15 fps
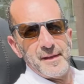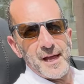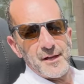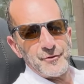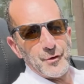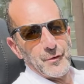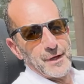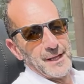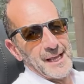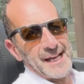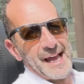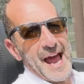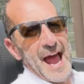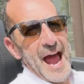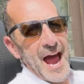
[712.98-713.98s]
That's only
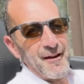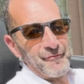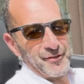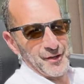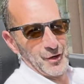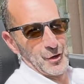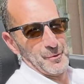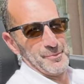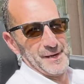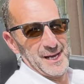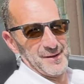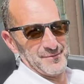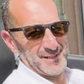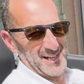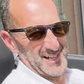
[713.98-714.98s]
like half the
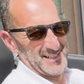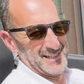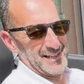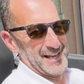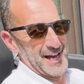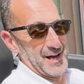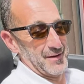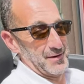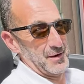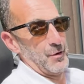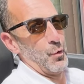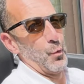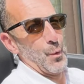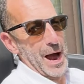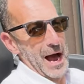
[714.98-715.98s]
RPMs that it's allowed.
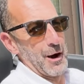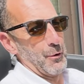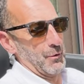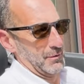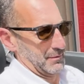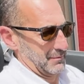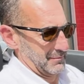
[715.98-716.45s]
Wow.